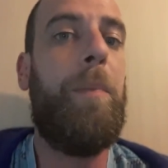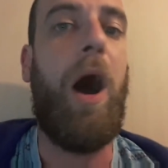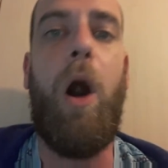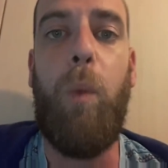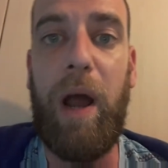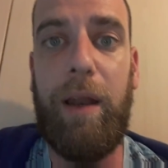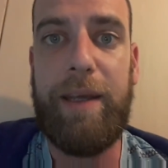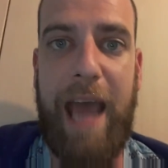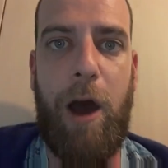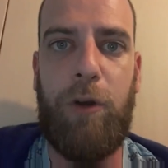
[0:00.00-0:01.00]
But I will
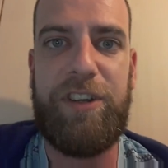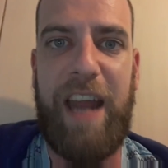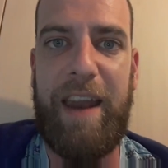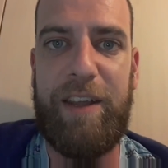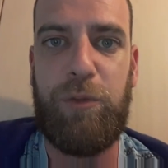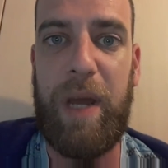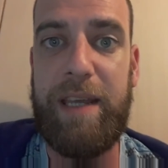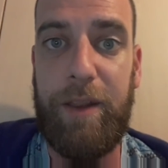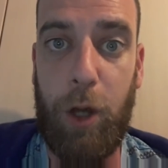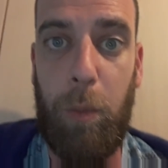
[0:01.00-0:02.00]
get onto that this
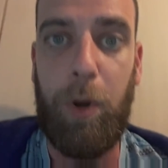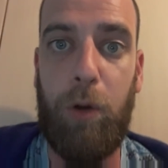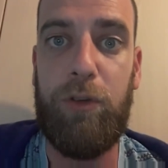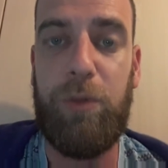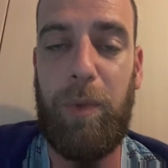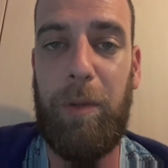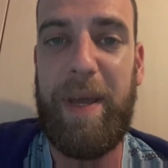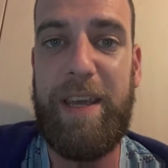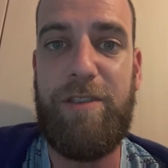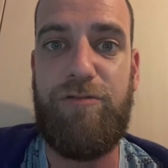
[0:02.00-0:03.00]
week. The uploads will
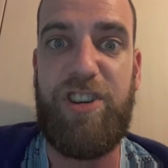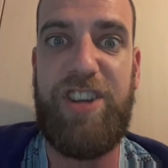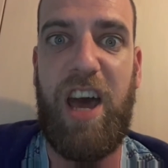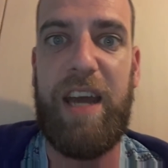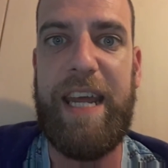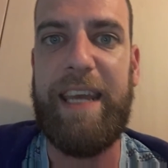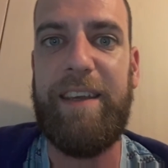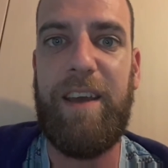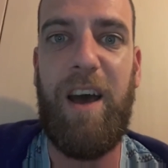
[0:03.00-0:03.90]
be returning.